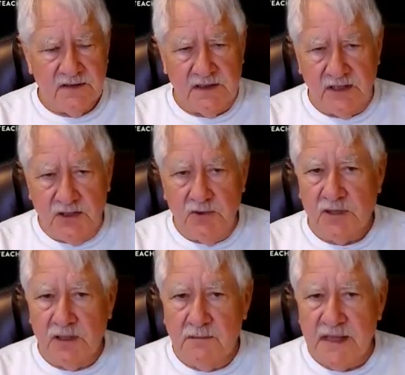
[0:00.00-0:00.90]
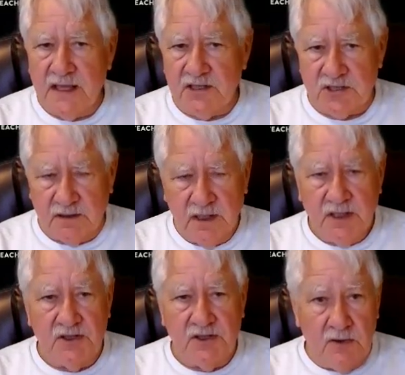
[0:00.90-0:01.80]
that you could imagine,
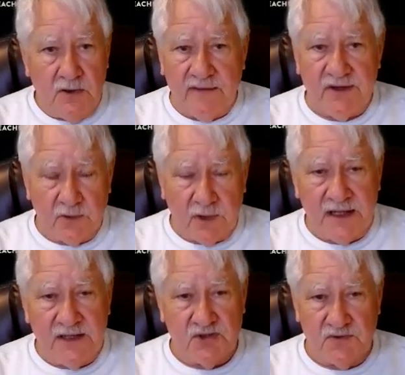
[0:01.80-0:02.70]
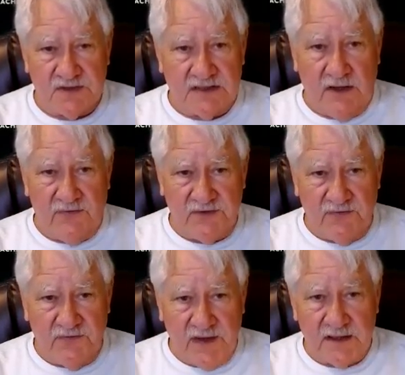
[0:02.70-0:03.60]
you have a right to
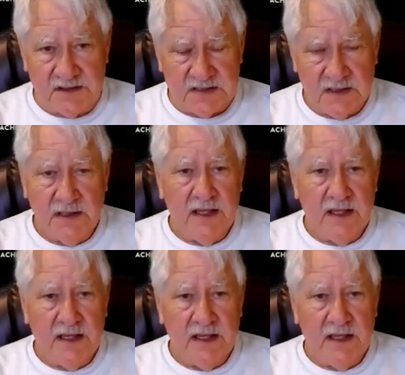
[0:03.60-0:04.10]
self-defense.